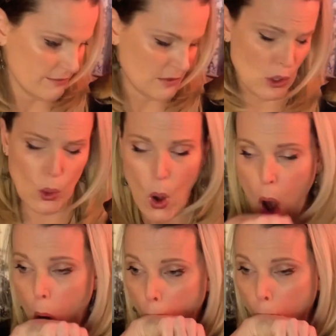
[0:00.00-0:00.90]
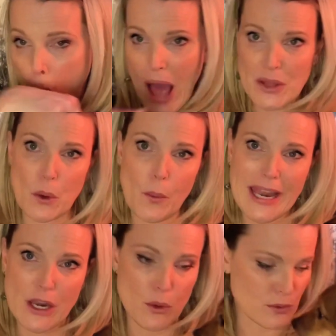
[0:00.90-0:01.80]
Ooh, oh, the wet
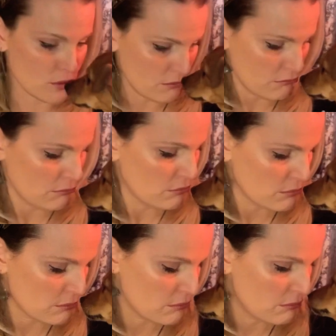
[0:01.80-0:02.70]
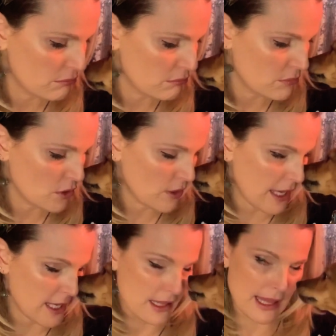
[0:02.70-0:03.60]
nose. Okay,
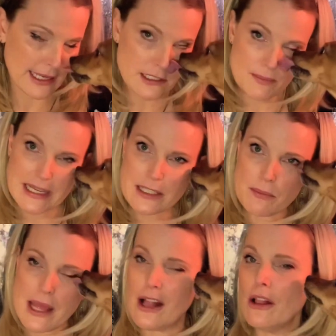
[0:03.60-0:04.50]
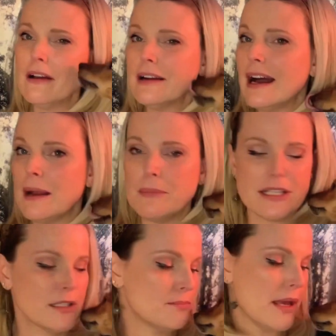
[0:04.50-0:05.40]
he likes my smell. I
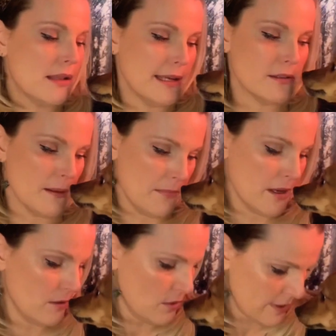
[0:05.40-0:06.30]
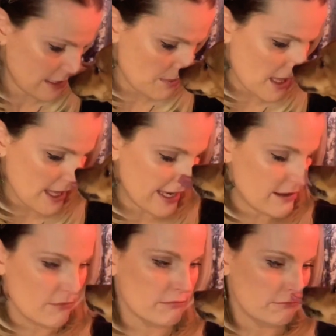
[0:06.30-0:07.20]
must smell like something. What do I smell like?
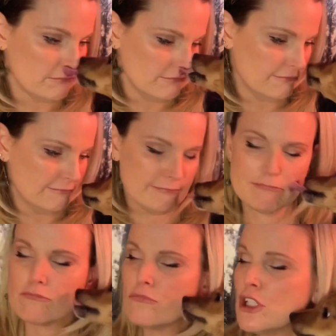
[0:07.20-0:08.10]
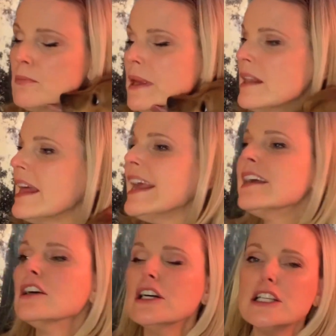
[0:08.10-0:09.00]
Smell like
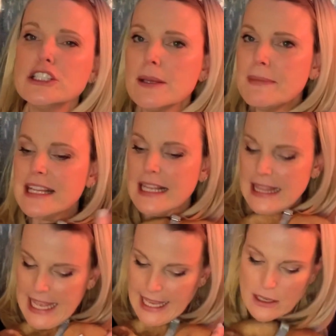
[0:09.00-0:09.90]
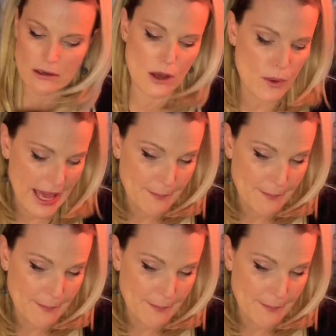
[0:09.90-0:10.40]
something I lick. Okay,